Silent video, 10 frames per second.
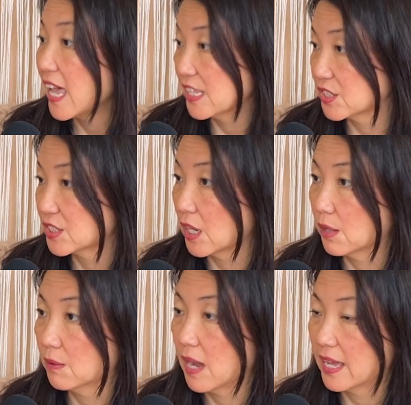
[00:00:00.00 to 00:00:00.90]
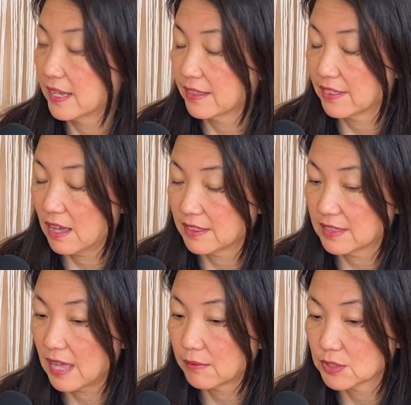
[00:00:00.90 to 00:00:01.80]
And so I thought
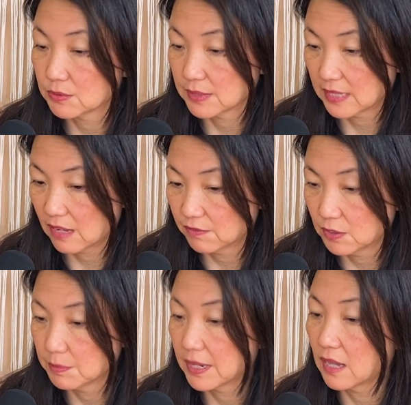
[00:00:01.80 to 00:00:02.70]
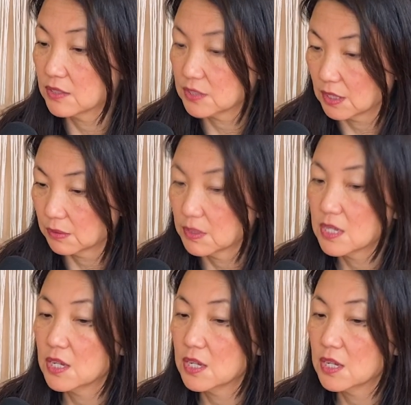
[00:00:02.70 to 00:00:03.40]
that was really helpful. But also,